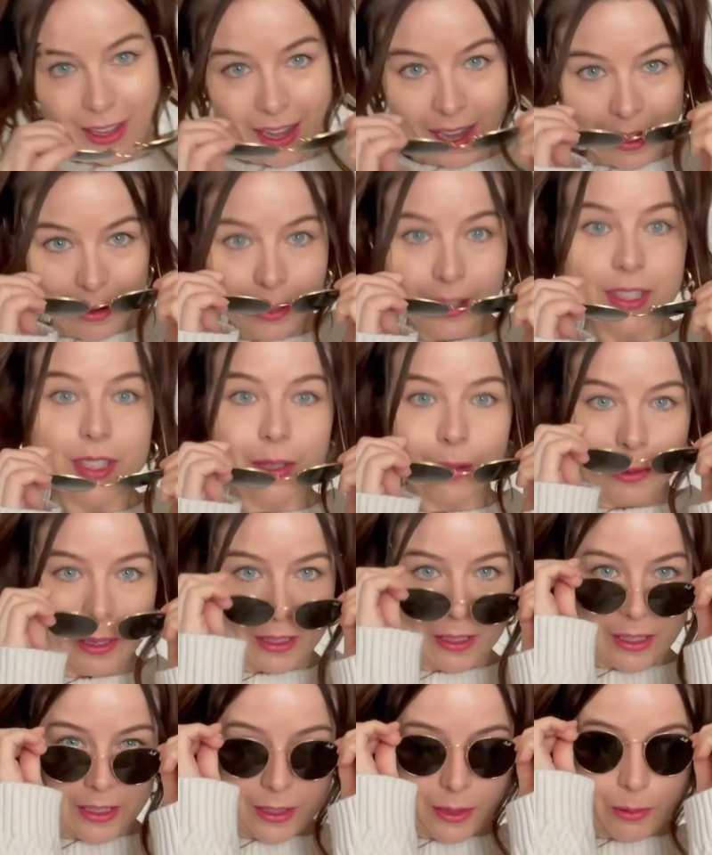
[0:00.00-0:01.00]
I would also wear
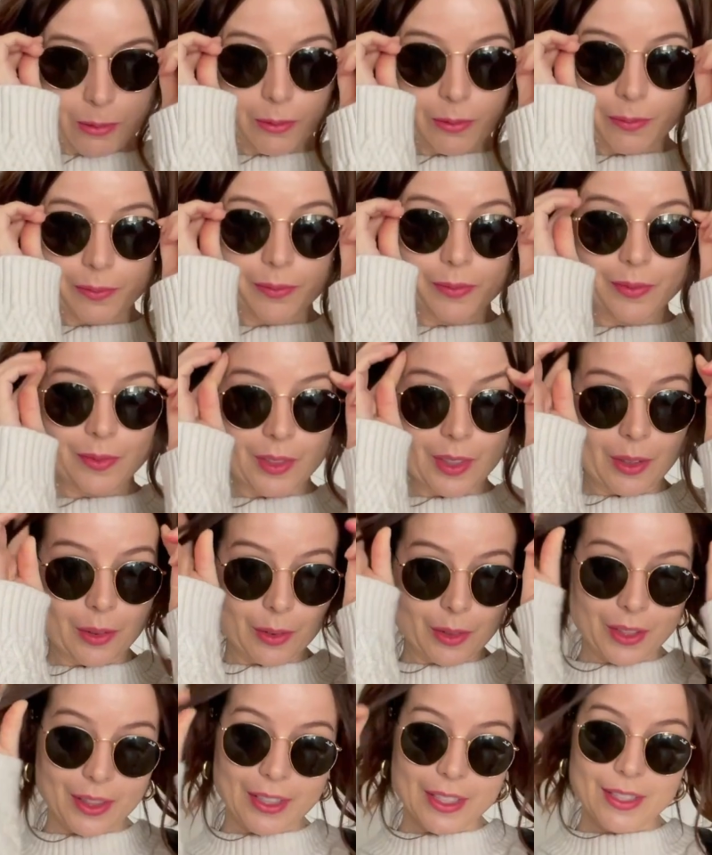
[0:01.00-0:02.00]
these
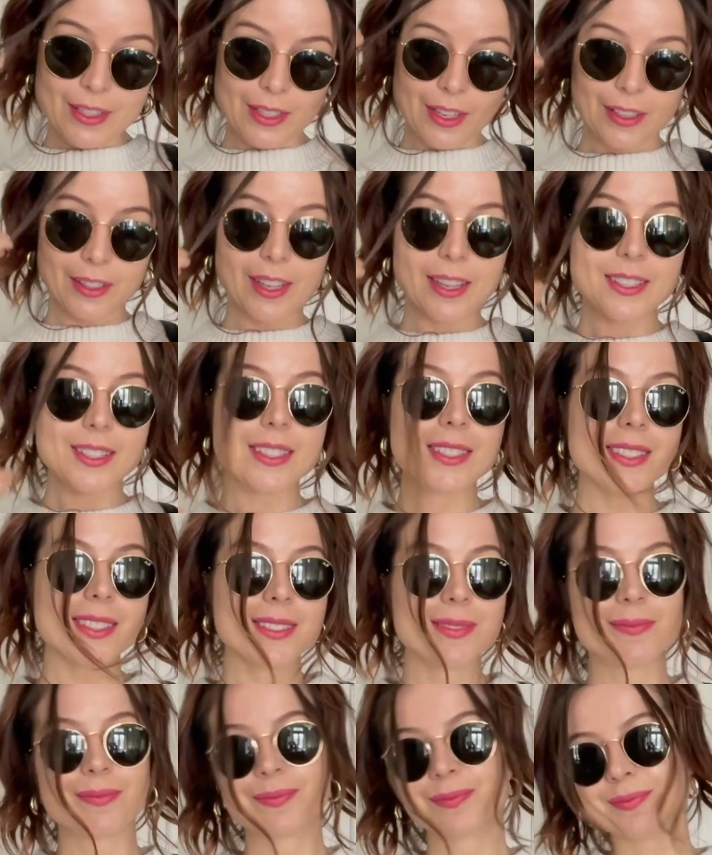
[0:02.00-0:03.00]
with these sunglasses
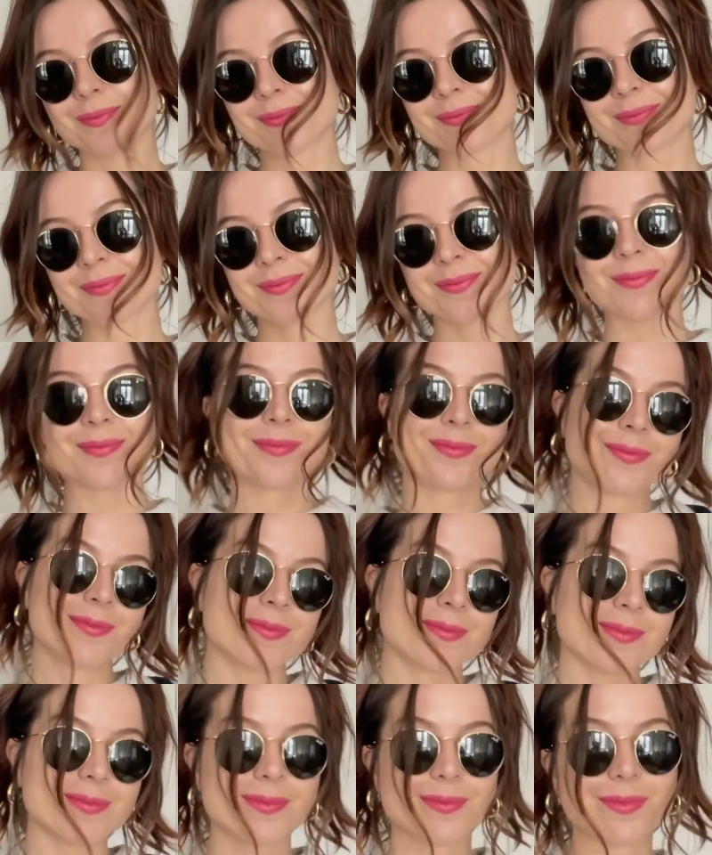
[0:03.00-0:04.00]

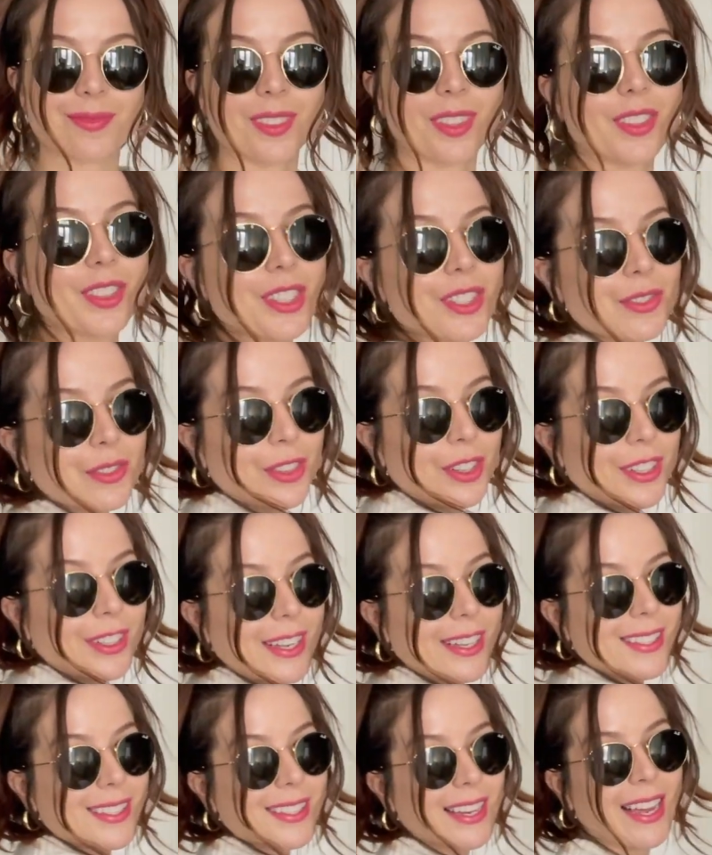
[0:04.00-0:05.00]
just for a
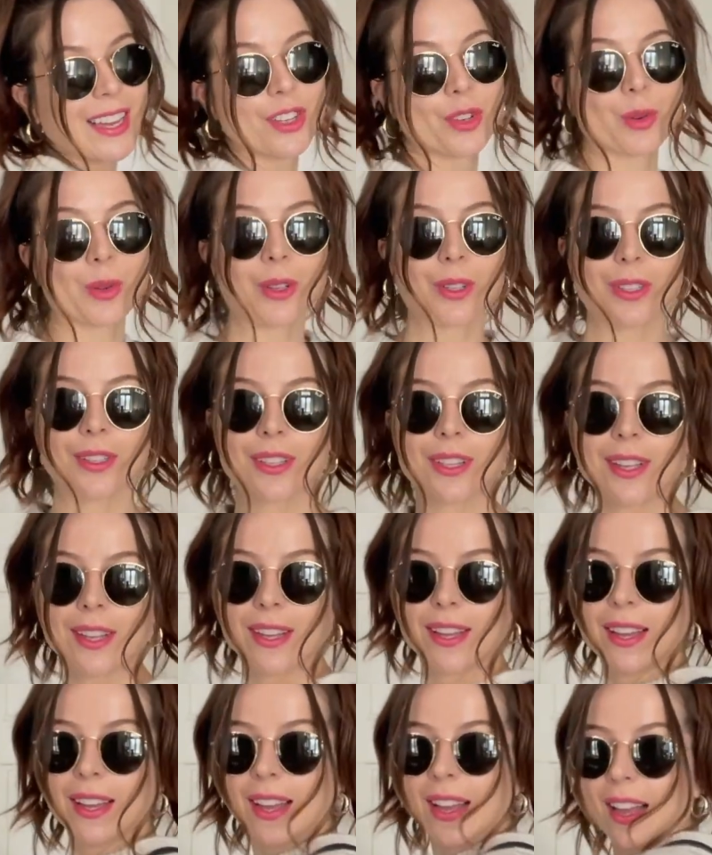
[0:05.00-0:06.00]
nice casual
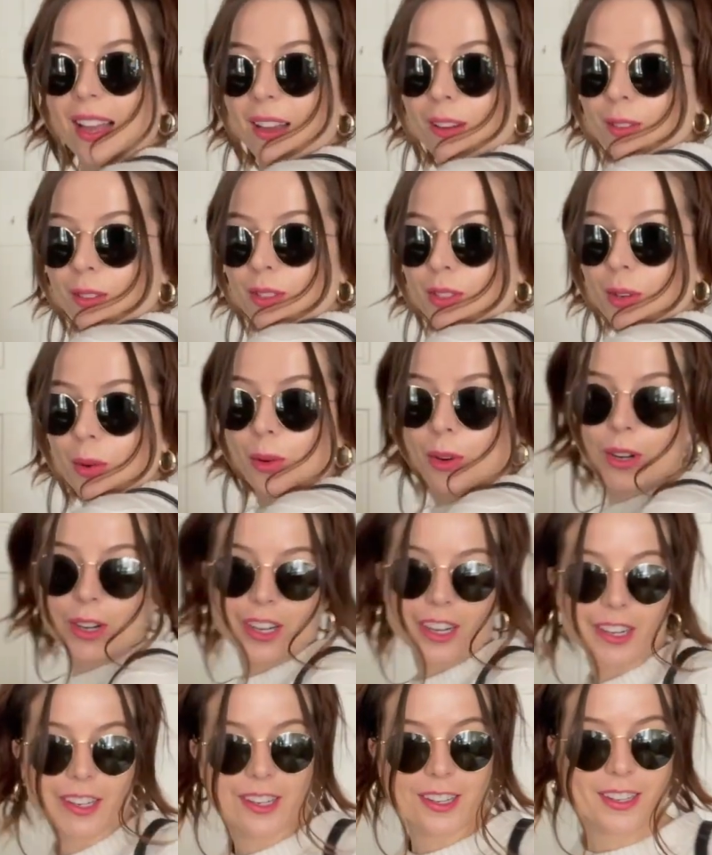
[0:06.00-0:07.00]

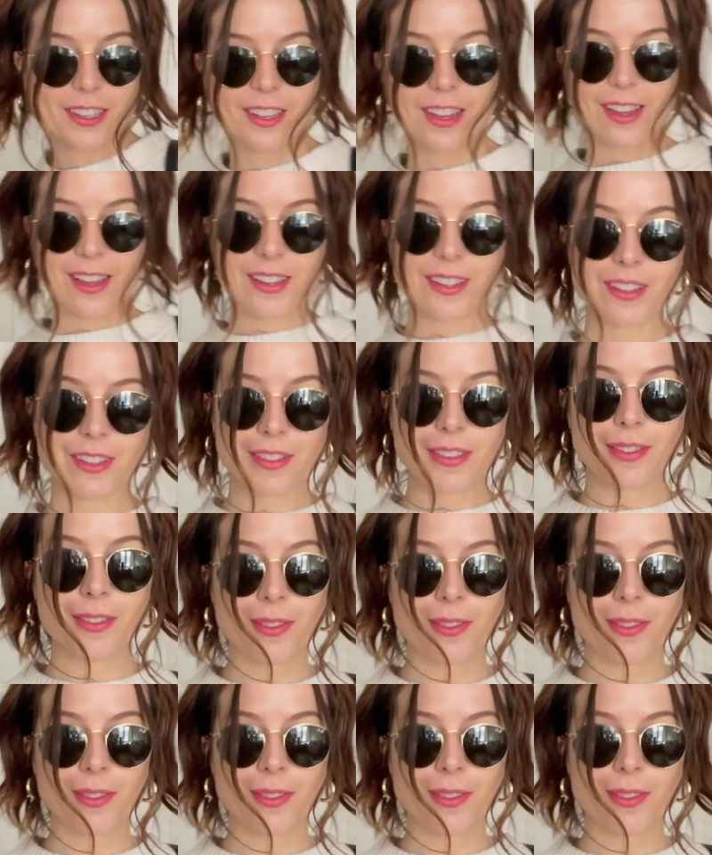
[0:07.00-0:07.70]
outdoor kind of